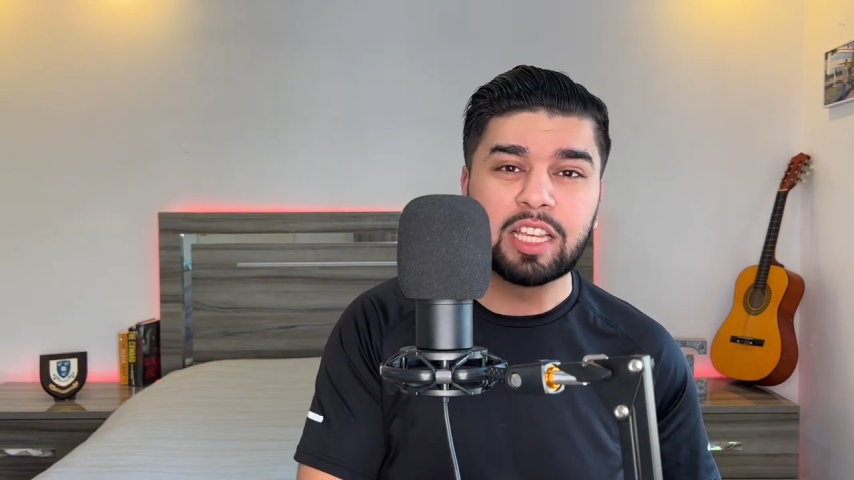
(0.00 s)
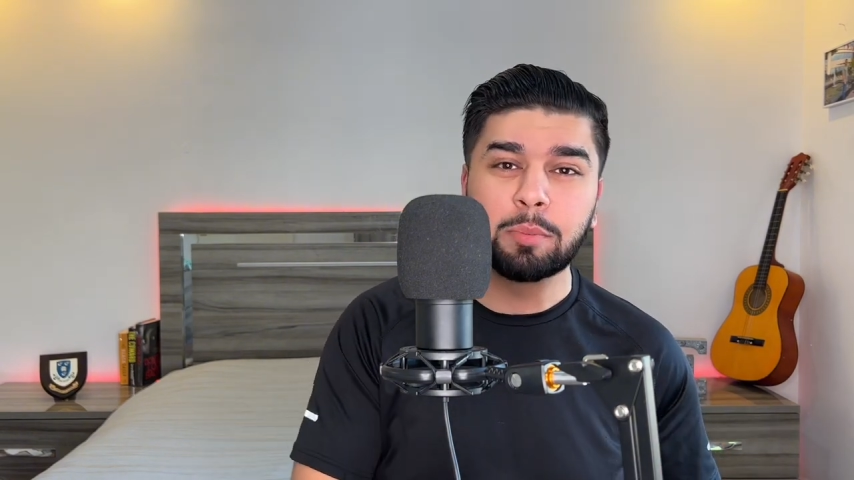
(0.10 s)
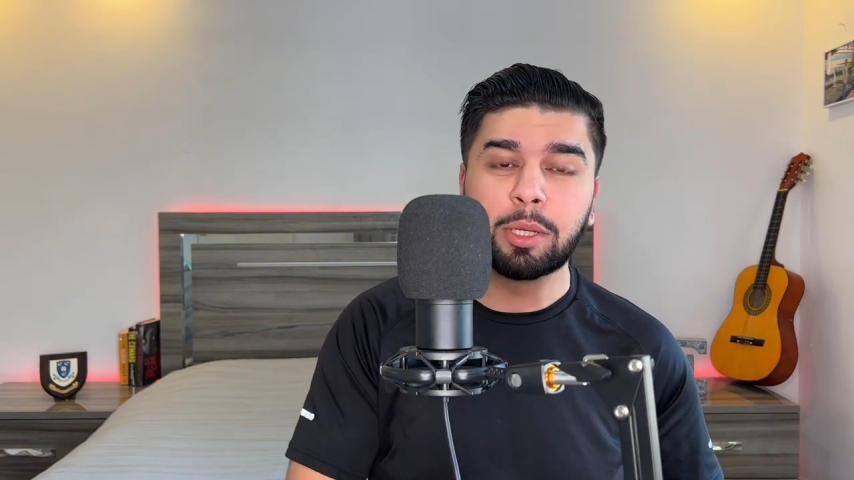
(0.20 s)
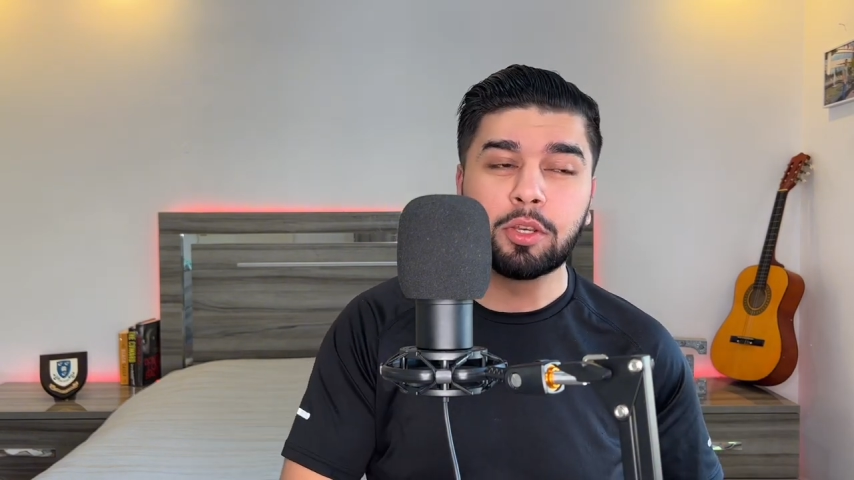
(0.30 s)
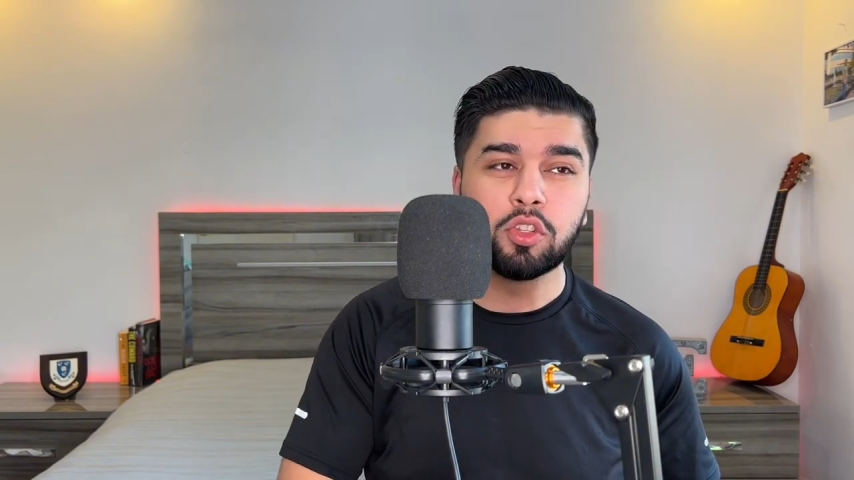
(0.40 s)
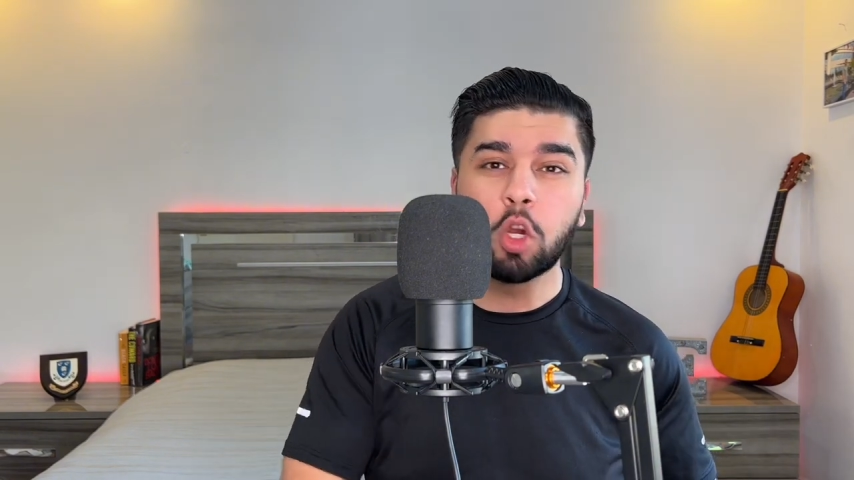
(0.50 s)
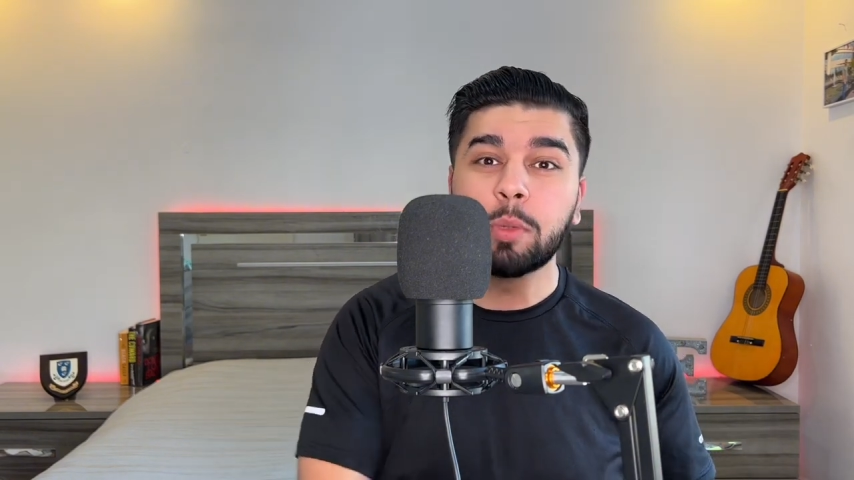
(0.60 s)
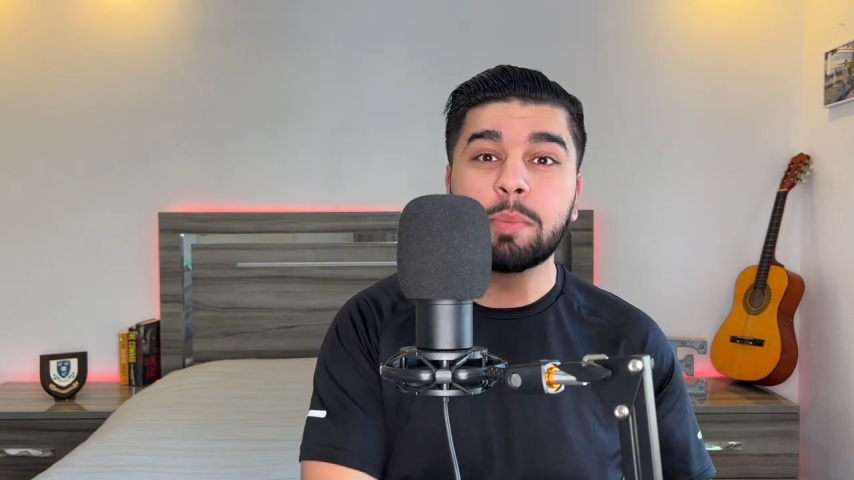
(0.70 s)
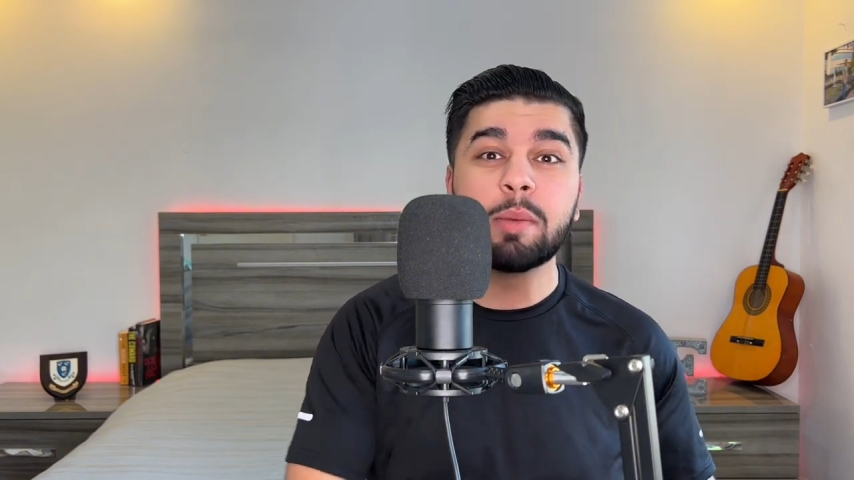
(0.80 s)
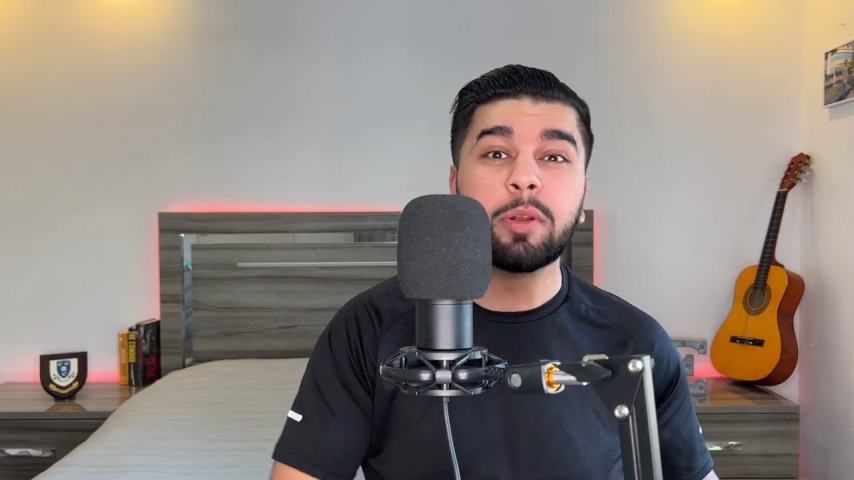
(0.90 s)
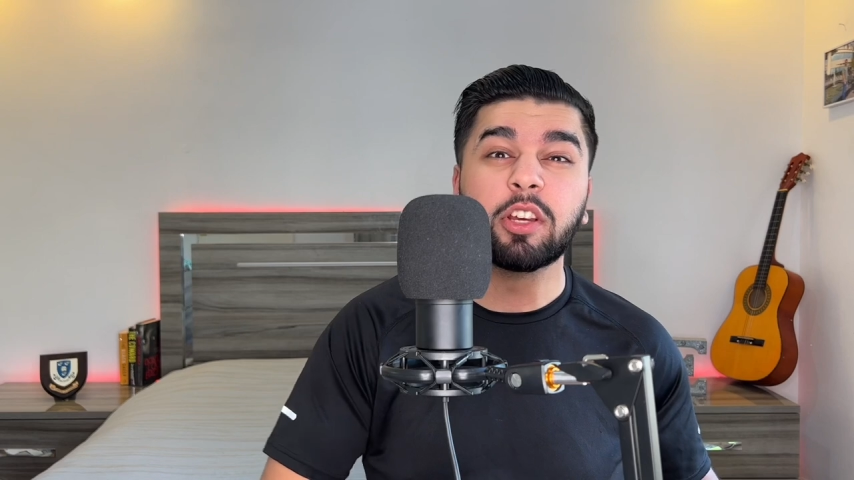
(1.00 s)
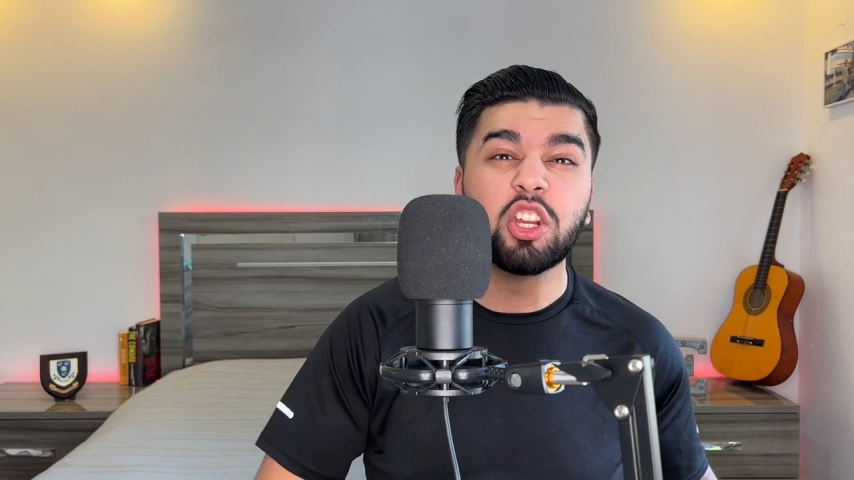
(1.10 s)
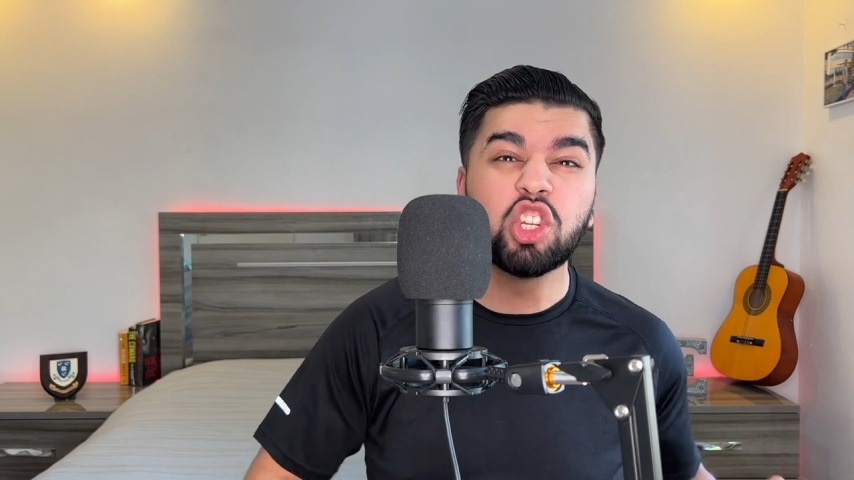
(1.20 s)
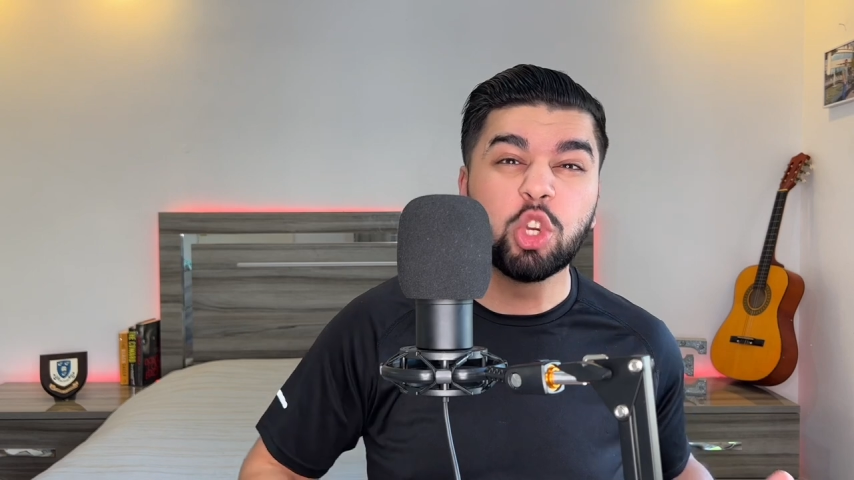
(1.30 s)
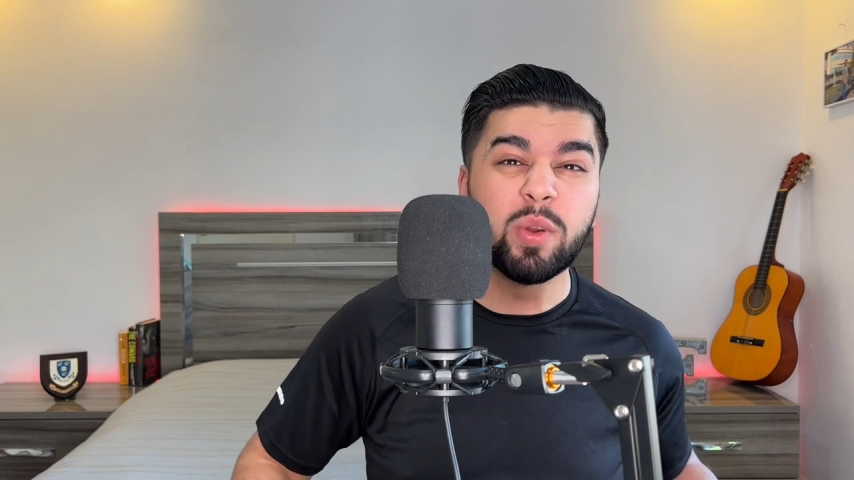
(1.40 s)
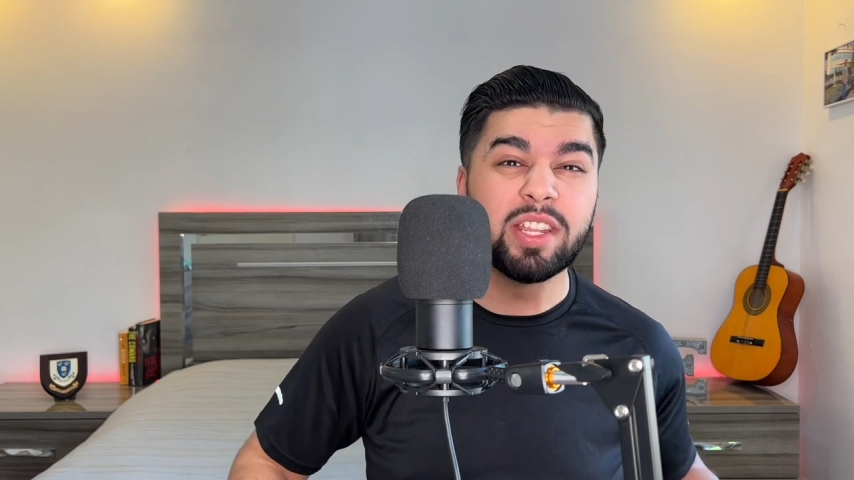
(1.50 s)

this because so many people are going to tune